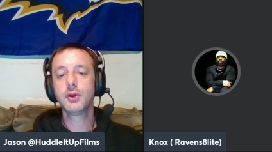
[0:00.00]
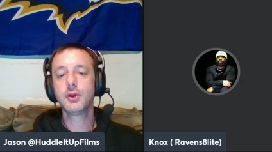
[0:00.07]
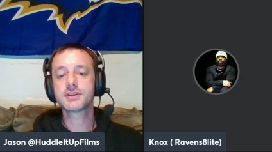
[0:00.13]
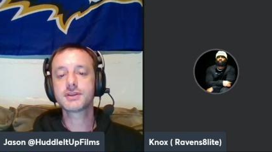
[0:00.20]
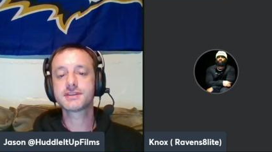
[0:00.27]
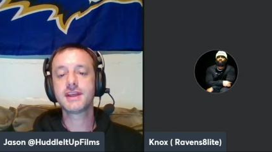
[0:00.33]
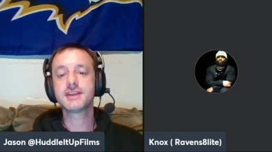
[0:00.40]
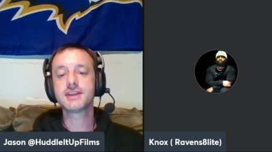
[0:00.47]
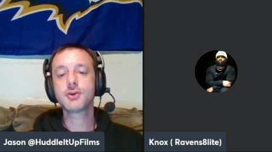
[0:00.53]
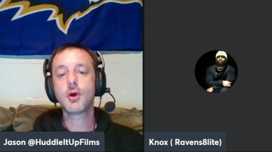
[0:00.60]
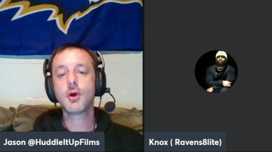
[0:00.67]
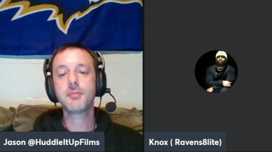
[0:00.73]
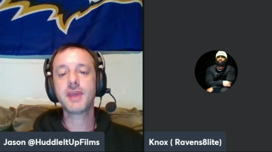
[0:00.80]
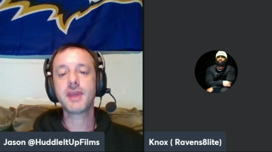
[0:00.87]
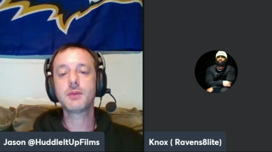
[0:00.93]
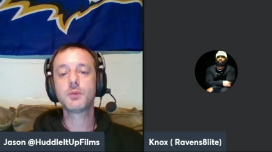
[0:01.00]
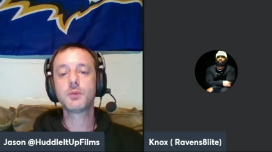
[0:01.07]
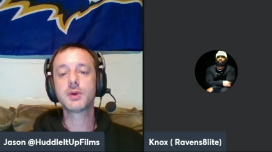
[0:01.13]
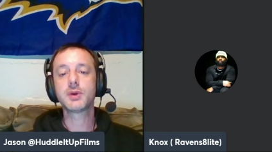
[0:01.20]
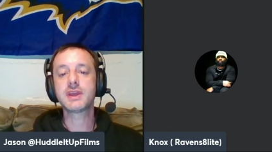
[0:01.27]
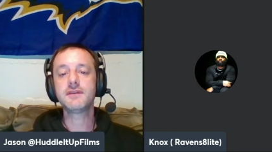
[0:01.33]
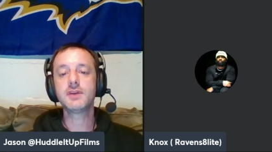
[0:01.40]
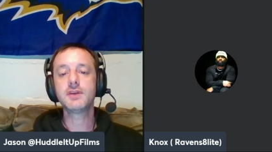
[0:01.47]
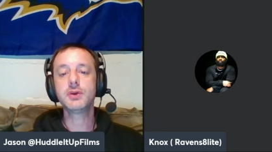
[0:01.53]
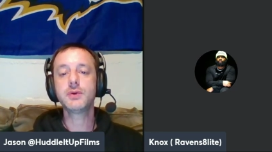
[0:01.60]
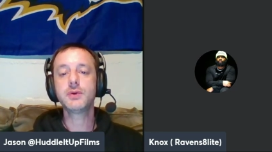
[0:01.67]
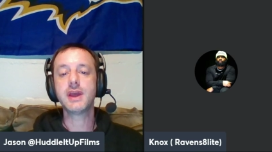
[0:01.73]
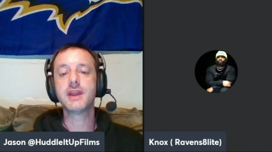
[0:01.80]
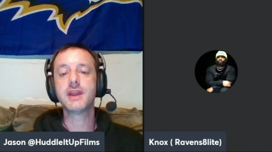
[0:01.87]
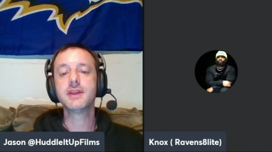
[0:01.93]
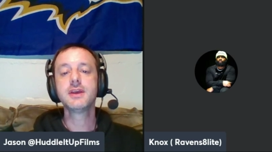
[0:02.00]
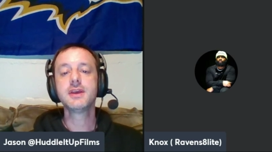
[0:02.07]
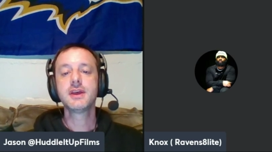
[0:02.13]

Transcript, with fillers: looks that Sean Payton will give you and.